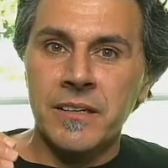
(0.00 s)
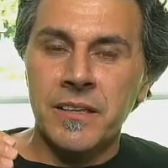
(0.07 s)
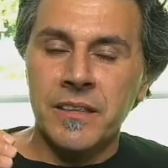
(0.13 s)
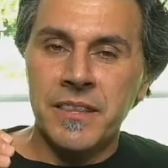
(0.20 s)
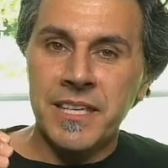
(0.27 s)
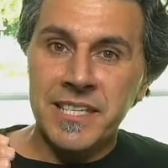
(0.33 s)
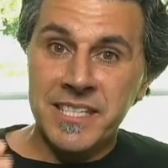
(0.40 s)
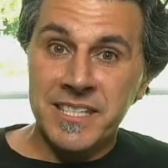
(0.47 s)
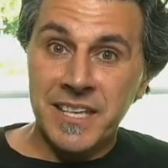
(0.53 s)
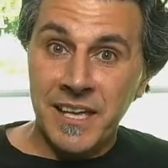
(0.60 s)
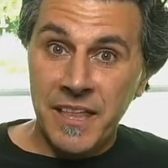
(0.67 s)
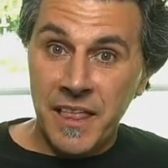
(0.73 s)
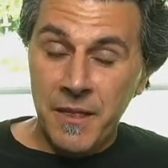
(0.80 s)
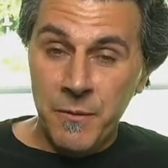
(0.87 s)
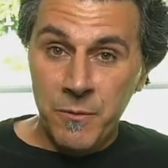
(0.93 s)
This
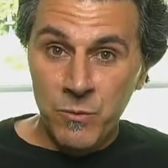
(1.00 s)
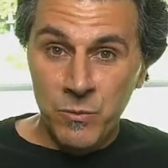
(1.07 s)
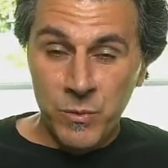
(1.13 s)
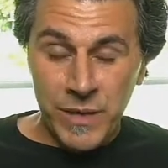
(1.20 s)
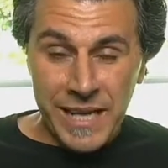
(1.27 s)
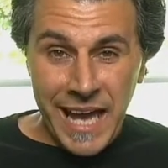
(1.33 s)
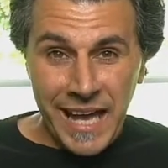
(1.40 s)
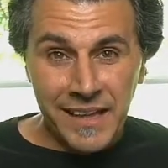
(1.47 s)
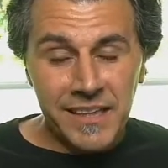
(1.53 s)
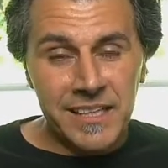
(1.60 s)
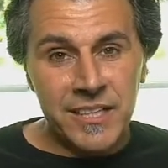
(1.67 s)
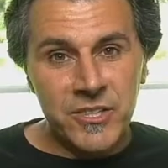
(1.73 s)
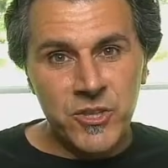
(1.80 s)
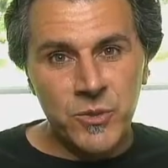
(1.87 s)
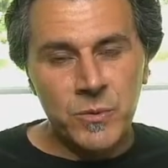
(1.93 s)

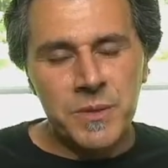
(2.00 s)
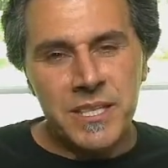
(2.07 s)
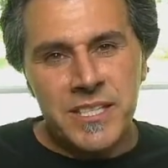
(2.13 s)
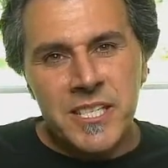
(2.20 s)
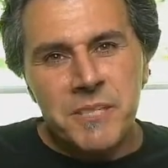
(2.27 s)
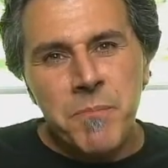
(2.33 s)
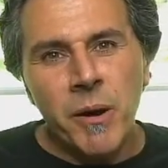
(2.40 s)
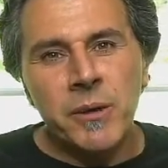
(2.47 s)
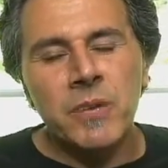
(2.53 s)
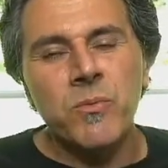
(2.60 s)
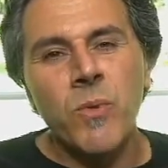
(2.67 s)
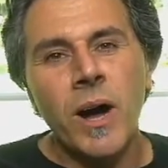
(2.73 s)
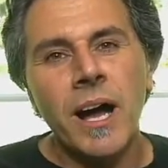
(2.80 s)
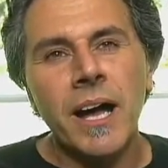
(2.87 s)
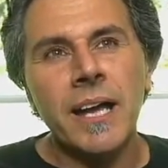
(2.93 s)
reality too, this is part of
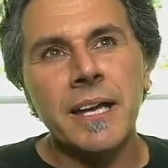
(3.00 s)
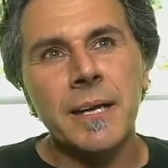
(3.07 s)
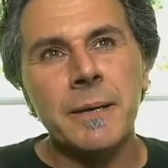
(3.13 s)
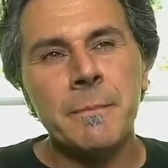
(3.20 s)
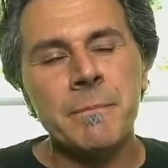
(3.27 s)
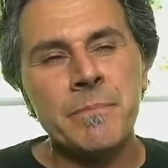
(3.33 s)
why